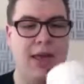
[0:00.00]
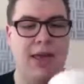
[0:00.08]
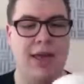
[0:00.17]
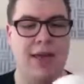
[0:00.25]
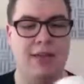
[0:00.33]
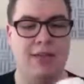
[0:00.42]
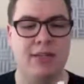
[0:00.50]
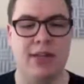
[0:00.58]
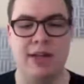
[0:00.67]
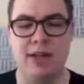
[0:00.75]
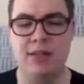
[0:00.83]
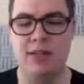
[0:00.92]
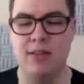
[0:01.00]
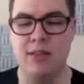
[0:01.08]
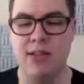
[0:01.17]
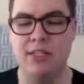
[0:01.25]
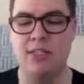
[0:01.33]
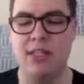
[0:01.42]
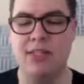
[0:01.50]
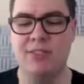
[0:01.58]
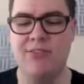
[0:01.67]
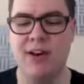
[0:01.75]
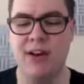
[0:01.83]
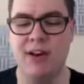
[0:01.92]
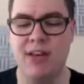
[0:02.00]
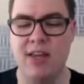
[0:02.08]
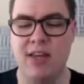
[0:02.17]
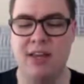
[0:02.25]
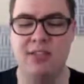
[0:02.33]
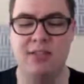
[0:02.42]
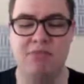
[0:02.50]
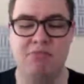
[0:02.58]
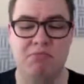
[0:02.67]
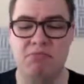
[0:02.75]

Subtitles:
And it's